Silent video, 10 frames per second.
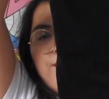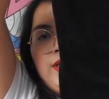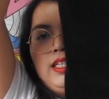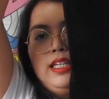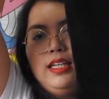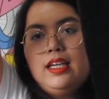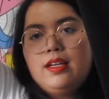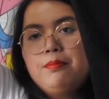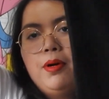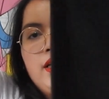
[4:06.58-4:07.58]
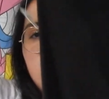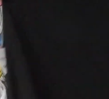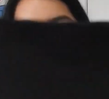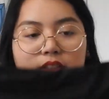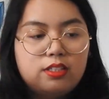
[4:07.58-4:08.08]
midi
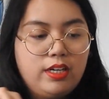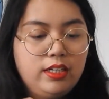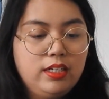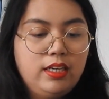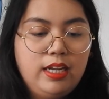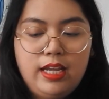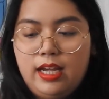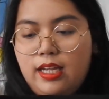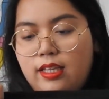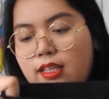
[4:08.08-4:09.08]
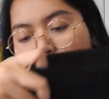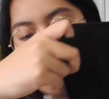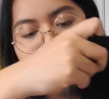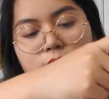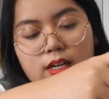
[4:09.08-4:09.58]
bodycon skirt, and
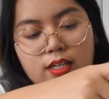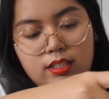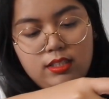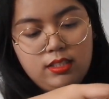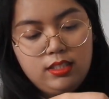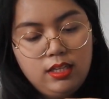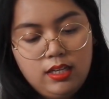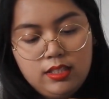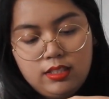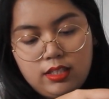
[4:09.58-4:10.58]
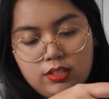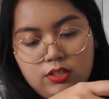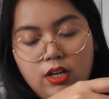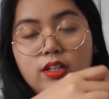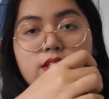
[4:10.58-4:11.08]
this was
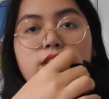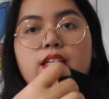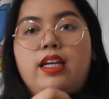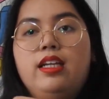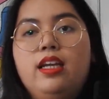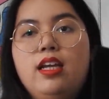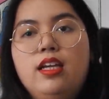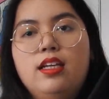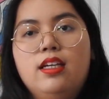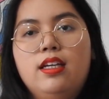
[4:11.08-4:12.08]
$6.80.